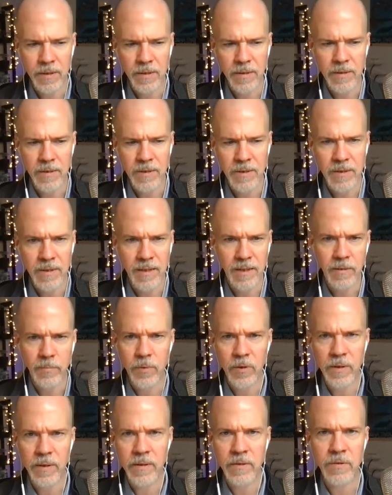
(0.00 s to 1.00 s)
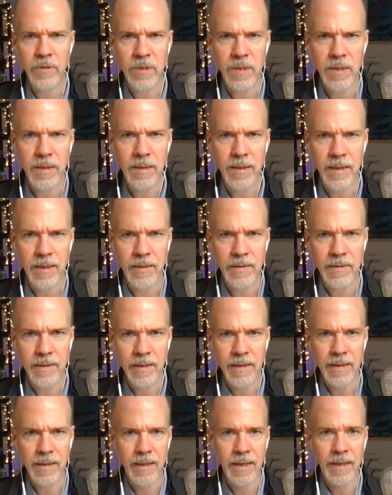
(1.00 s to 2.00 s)
sustainable energy and things
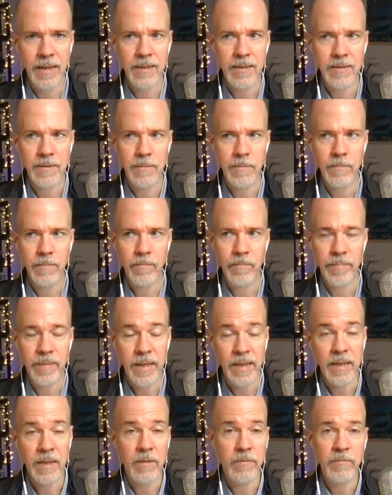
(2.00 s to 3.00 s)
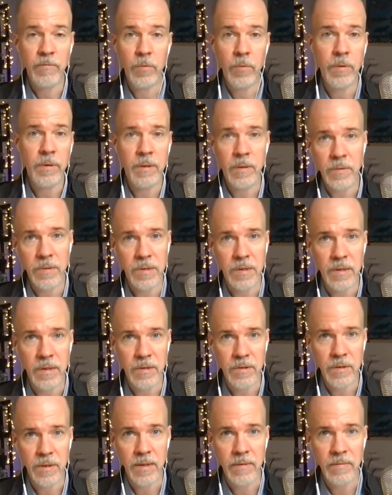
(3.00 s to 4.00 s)
like that. They can afford those
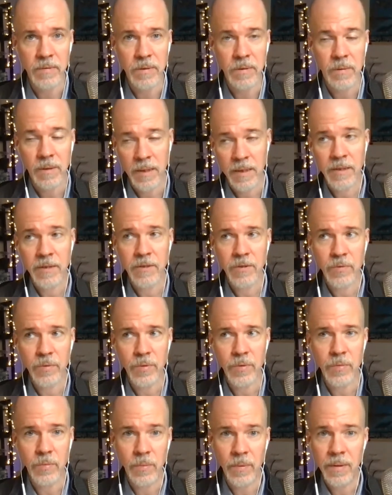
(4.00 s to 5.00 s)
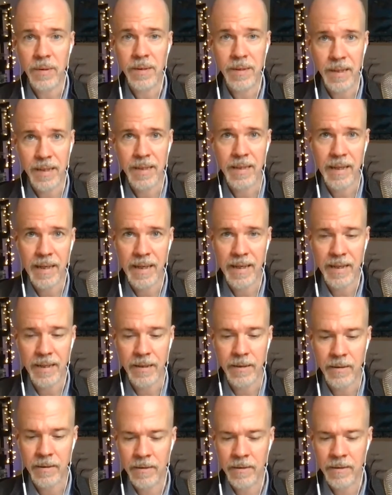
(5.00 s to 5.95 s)
initiatives. And it's true, they can.